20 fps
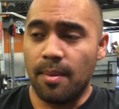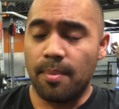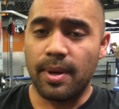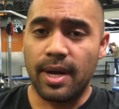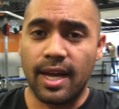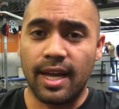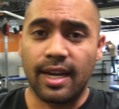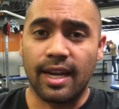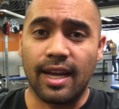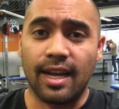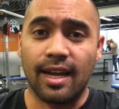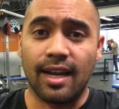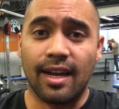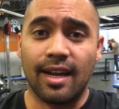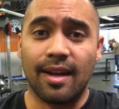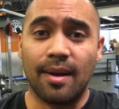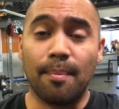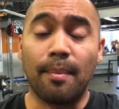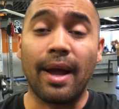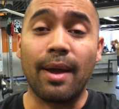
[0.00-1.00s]
but
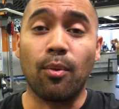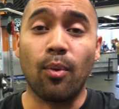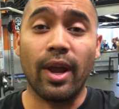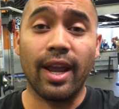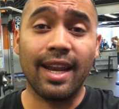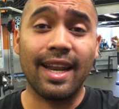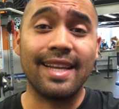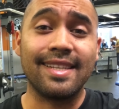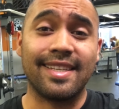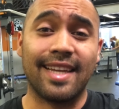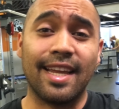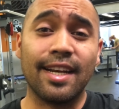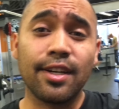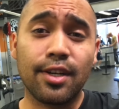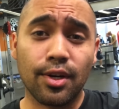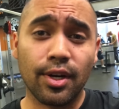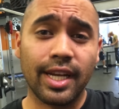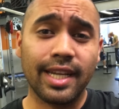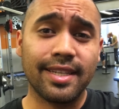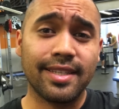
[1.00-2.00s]
my weight has
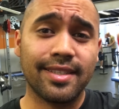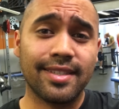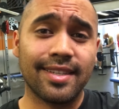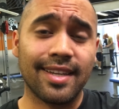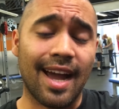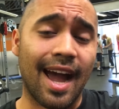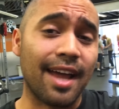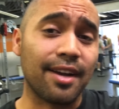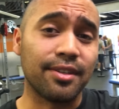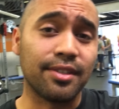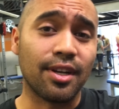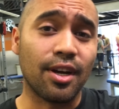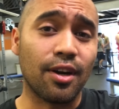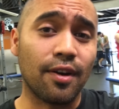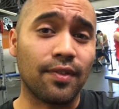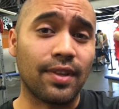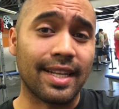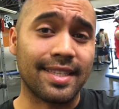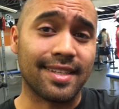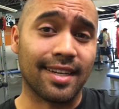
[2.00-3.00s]
increased. I don't
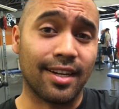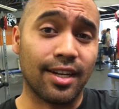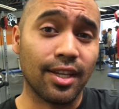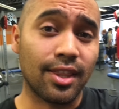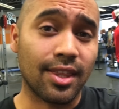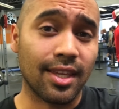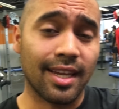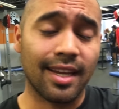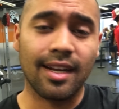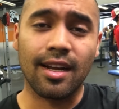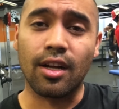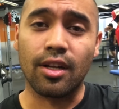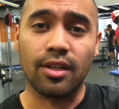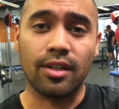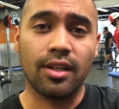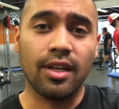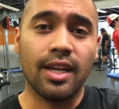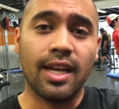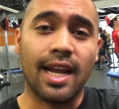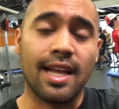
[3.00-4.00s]
know if that's a good thing.
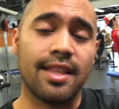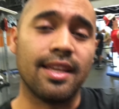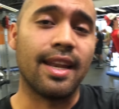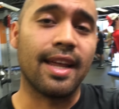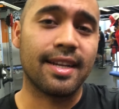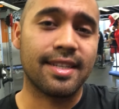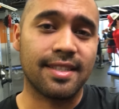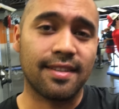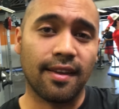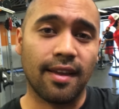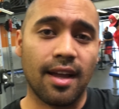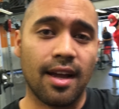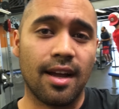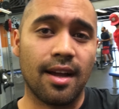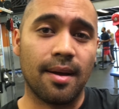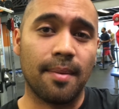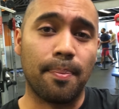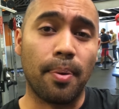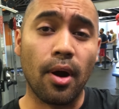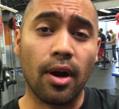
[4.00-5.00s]
In the next
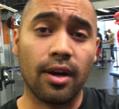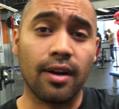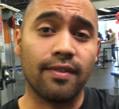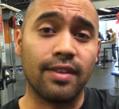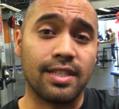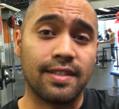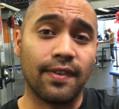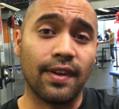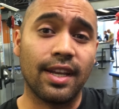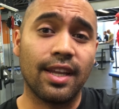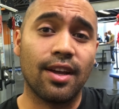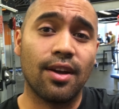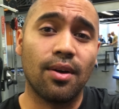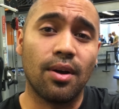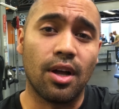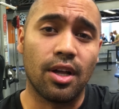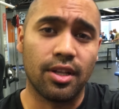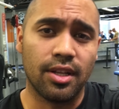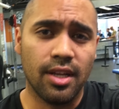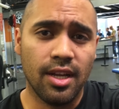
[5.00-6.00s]
part of this
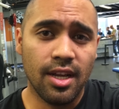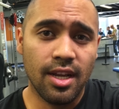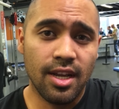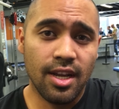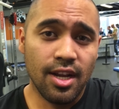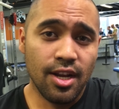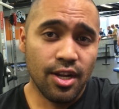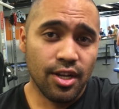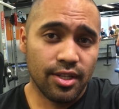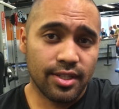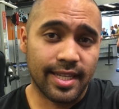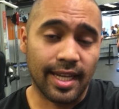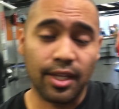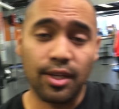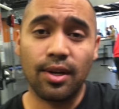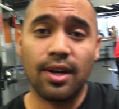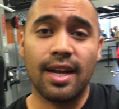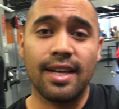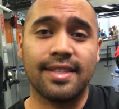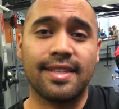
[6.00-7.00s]
video, I'll tell
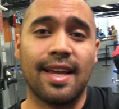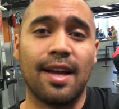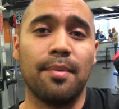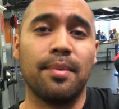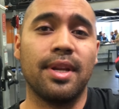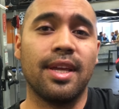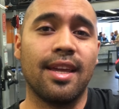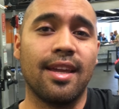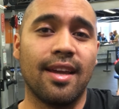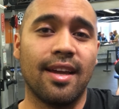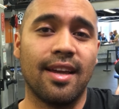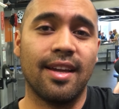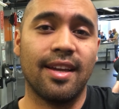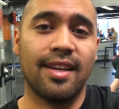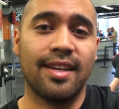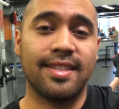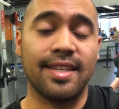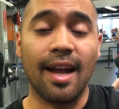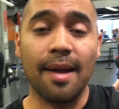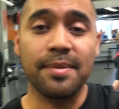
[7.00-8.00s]
you guys how many
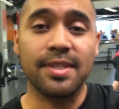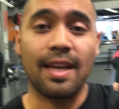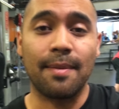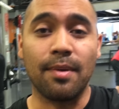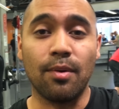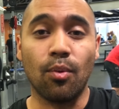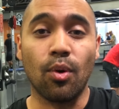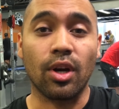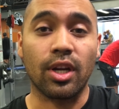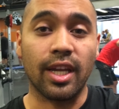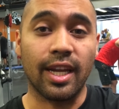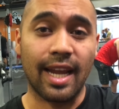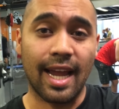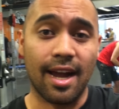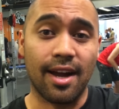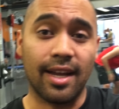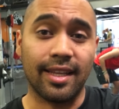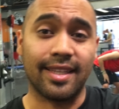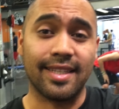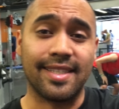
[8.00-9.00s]
times I've been working
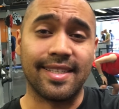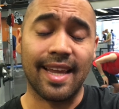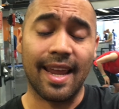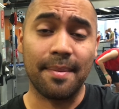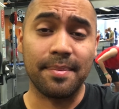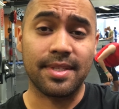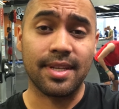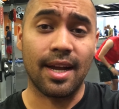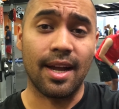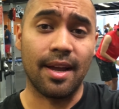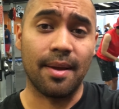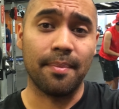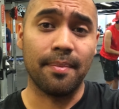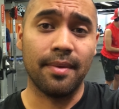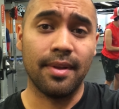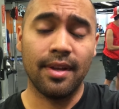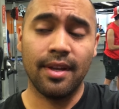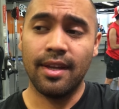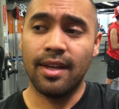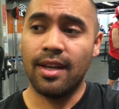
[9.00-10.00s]
out at the same time,
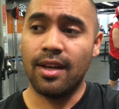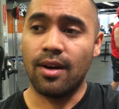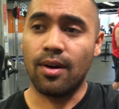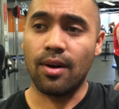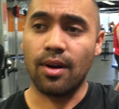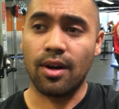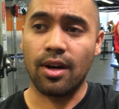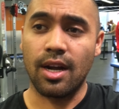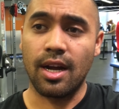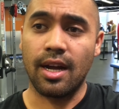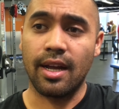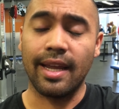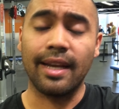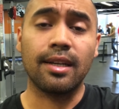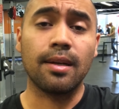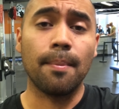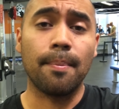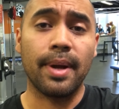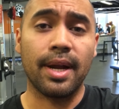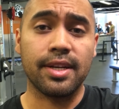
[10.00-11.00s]
or in
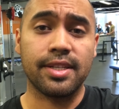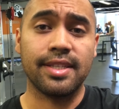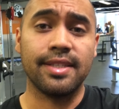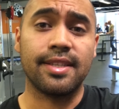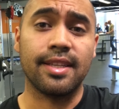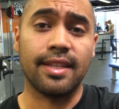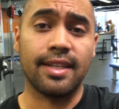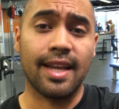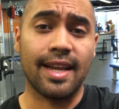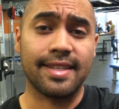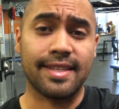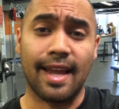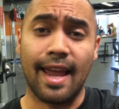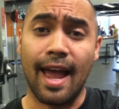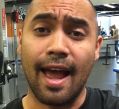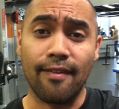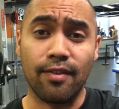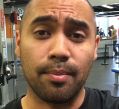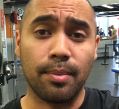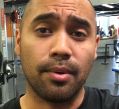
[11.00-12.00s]
comparison to the days I
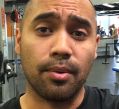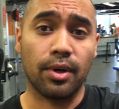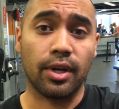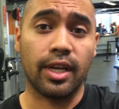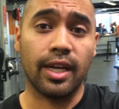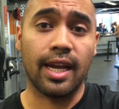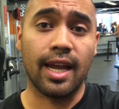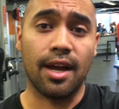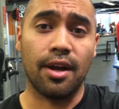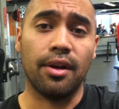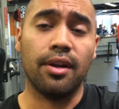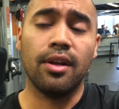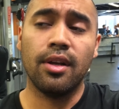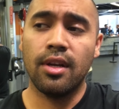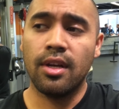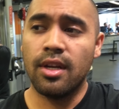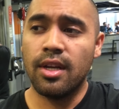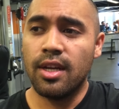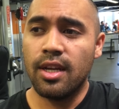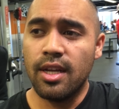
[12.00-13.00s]
haven't been working out,
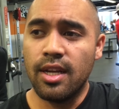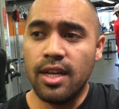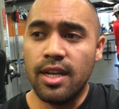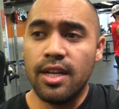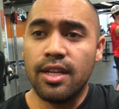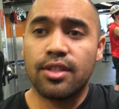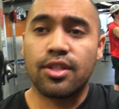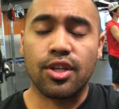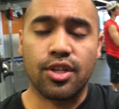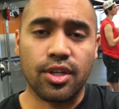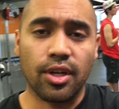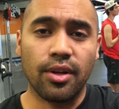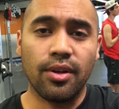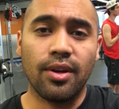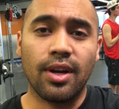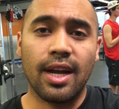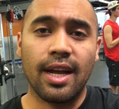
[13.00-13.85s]
to show you